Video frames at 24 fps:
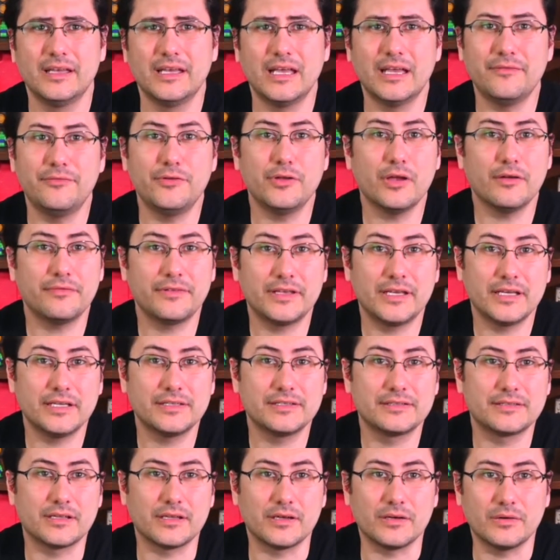If you have
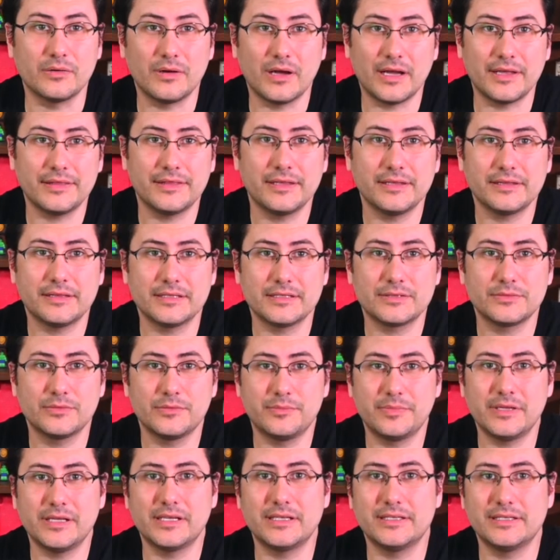kids though, I think this
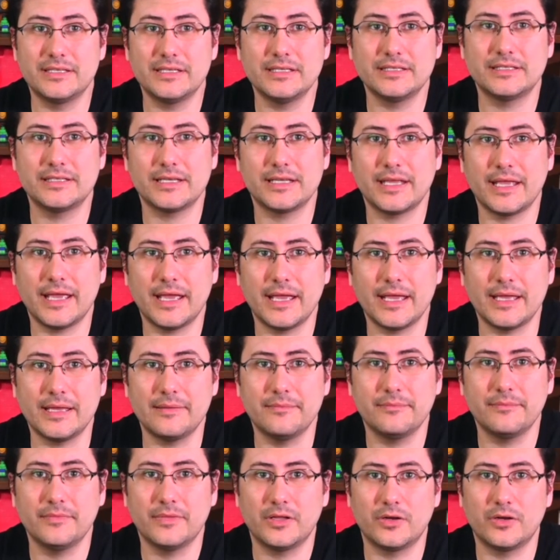would be a decent game